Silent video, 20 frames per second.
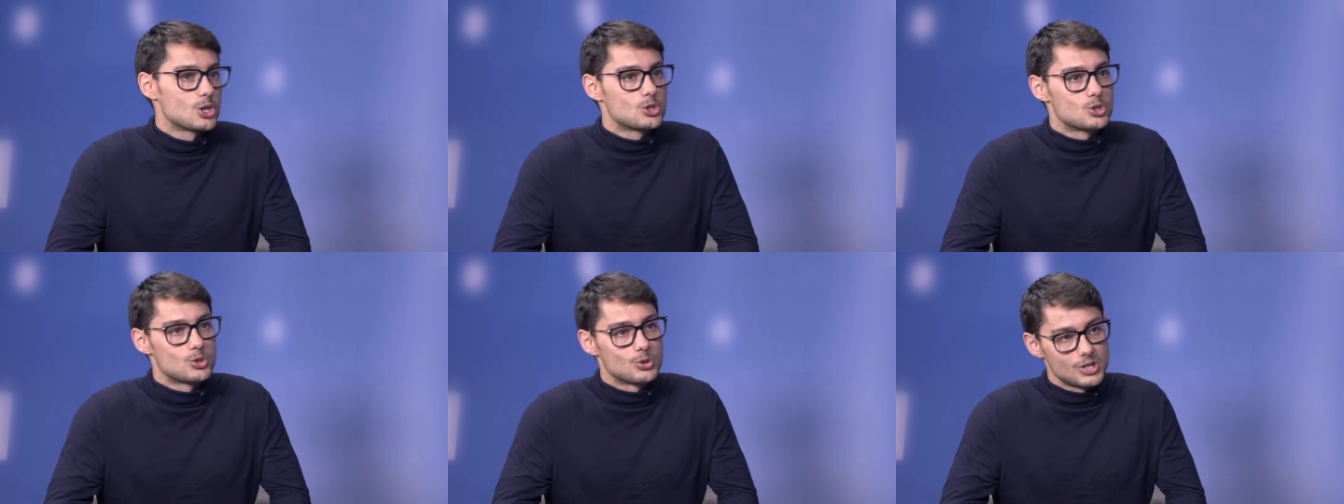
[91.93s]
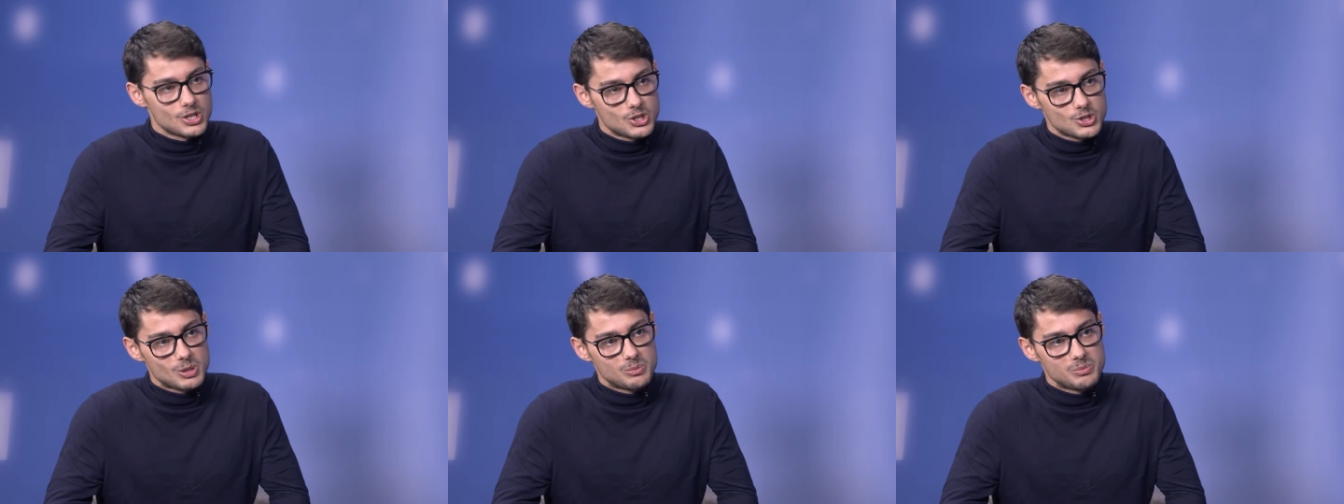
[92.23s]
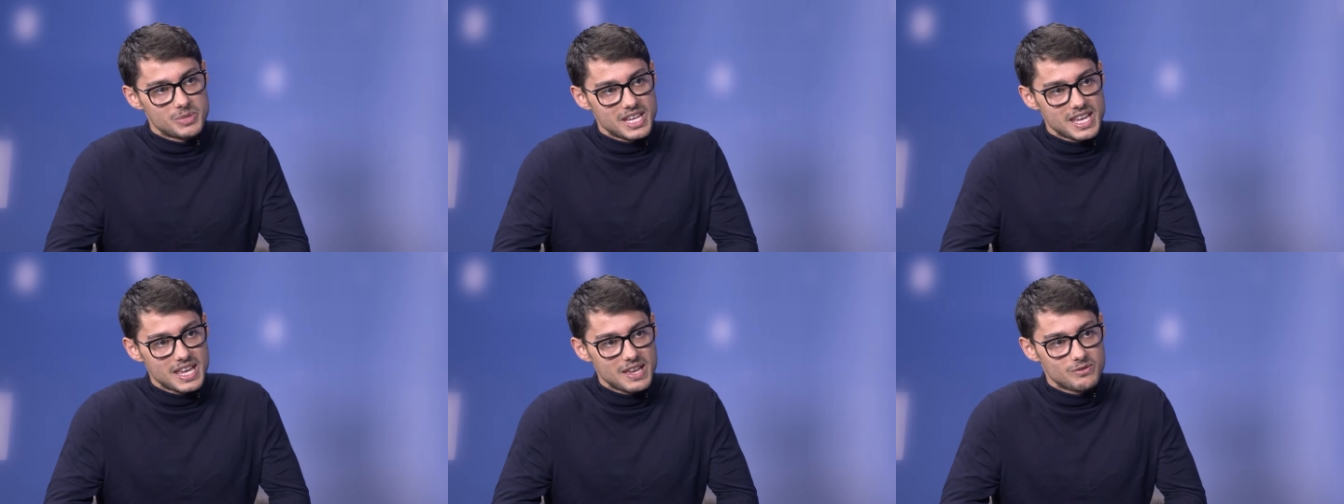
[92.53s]
judicial
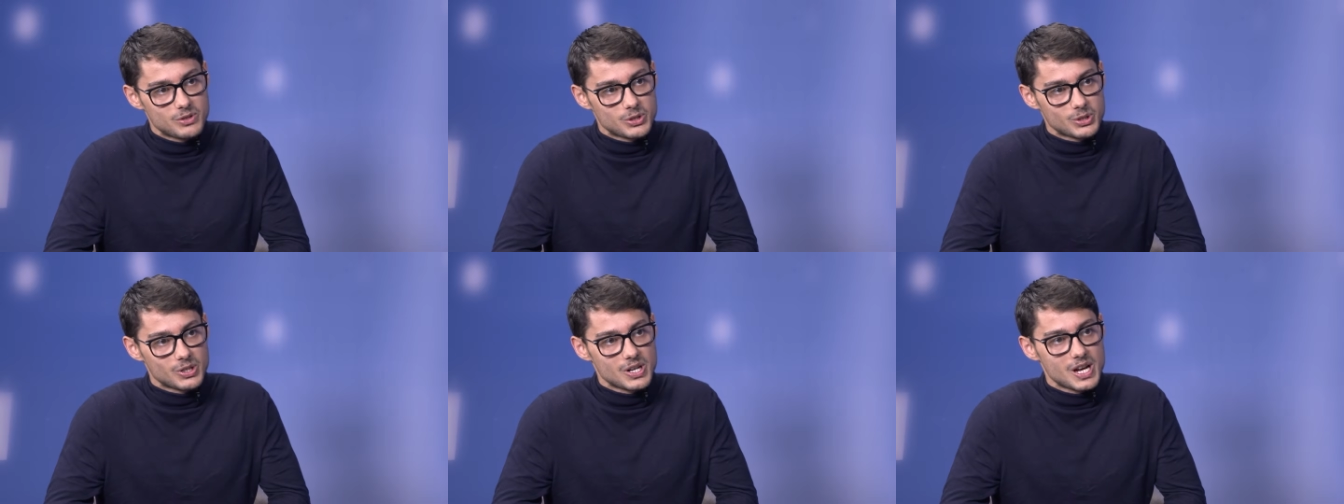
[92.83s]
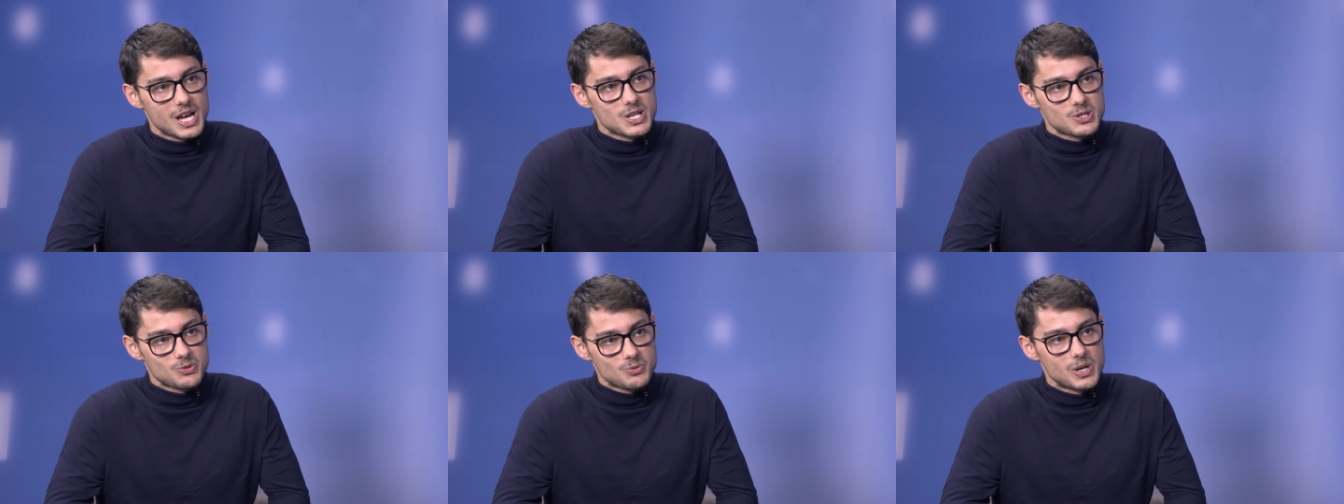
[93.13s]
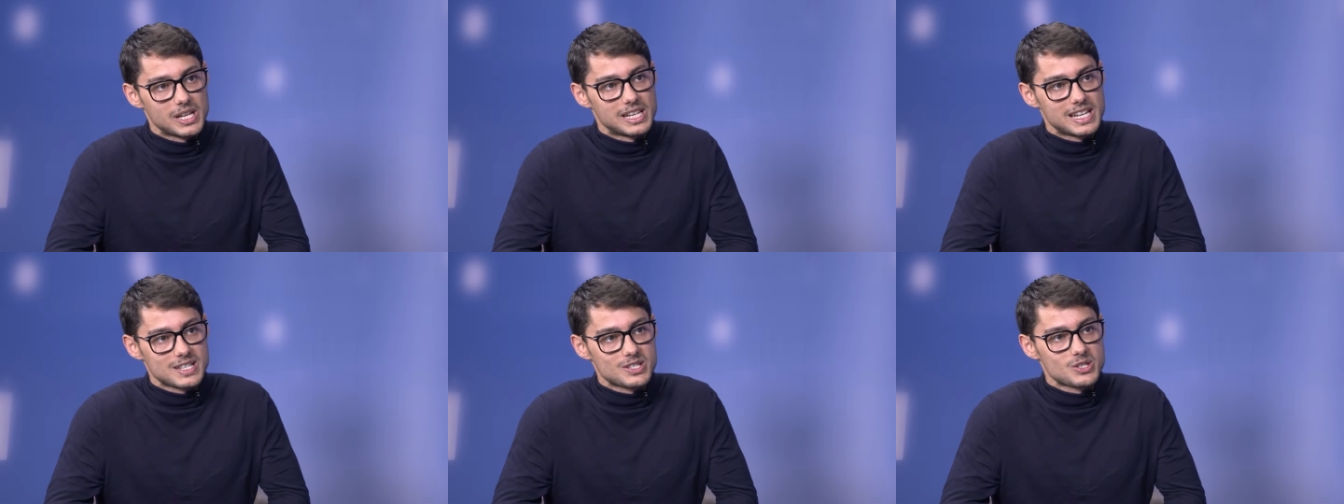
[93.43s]
behavior, as
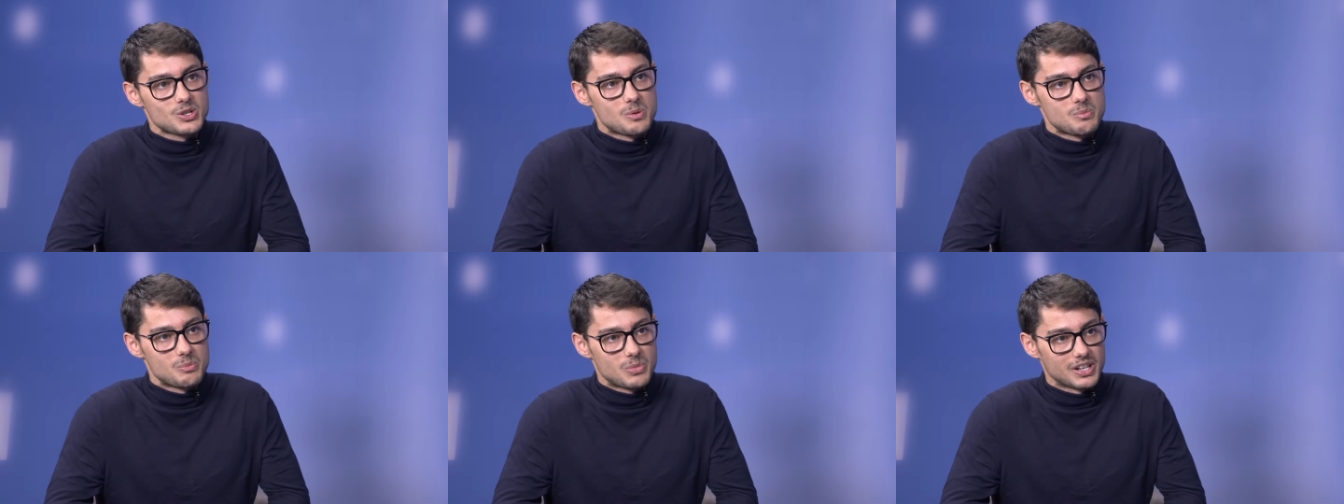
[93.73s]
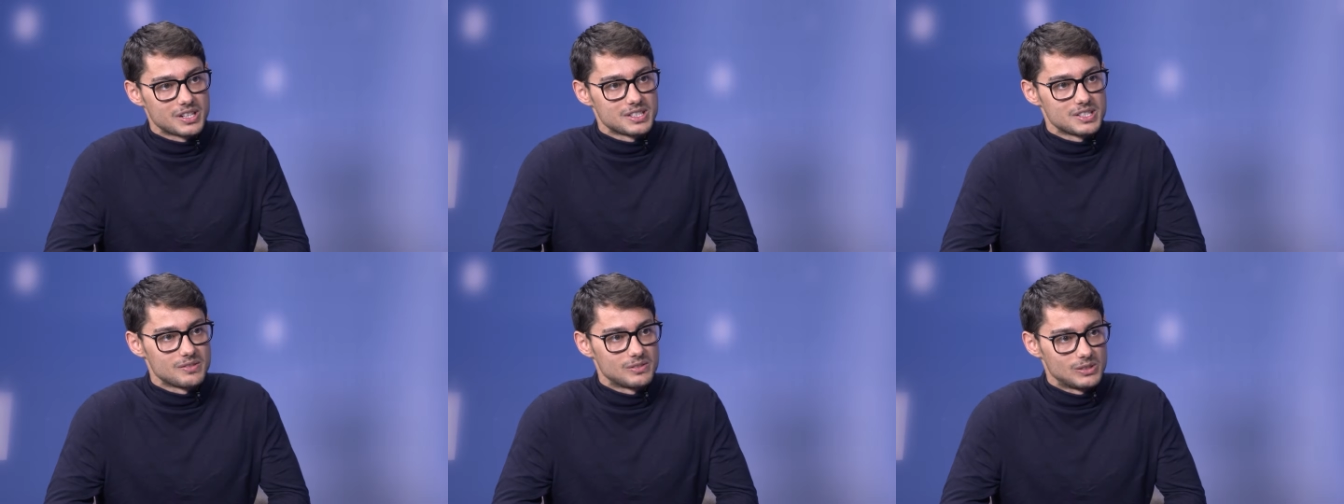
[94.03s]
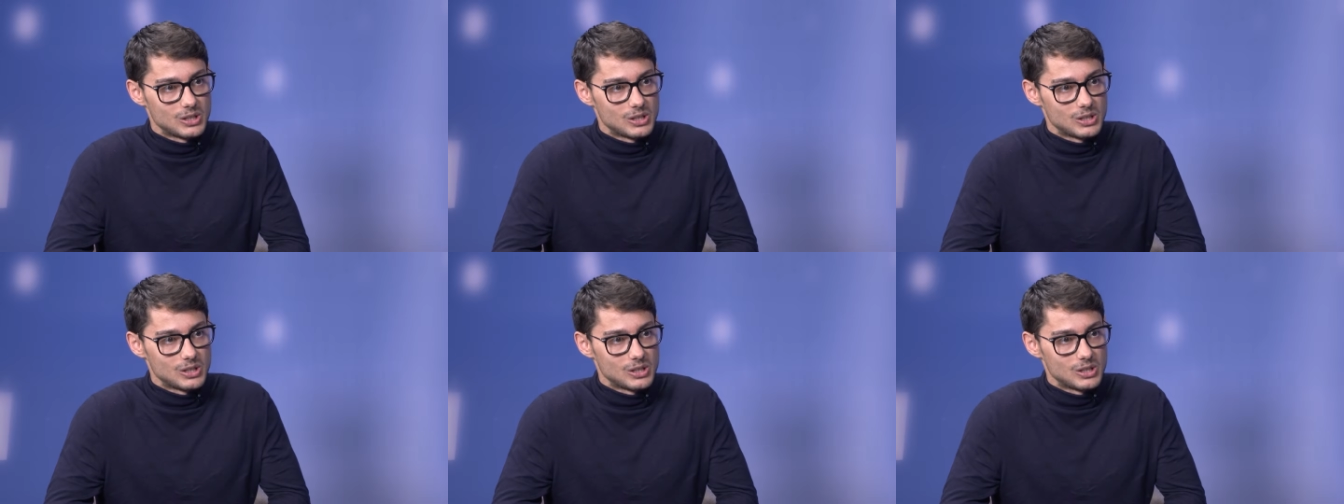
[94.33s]
well as comparative